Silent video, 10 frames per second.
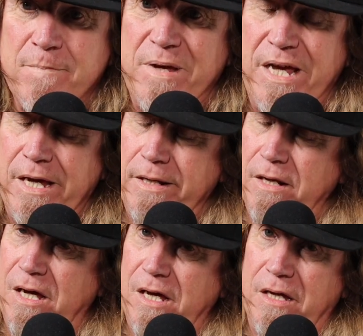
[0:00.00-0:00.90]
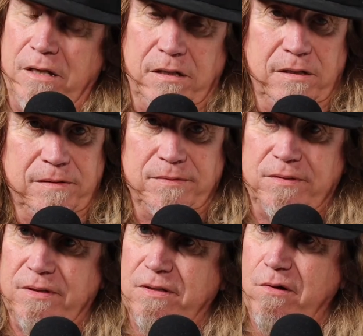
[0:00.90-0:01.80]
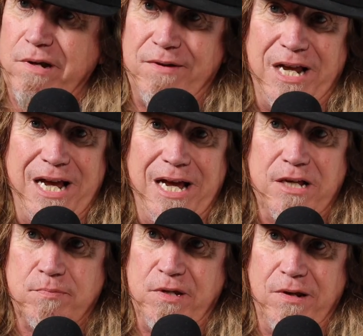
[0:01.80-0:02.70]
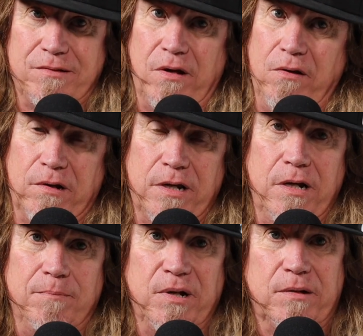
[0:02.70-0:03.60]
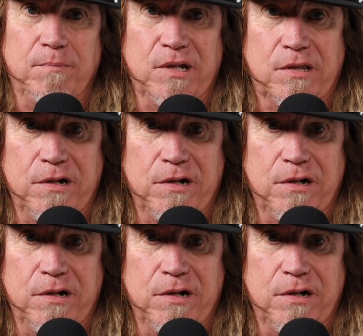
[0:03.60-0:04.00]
Man. Uh, don't even ask me. You'd have to look it up, but but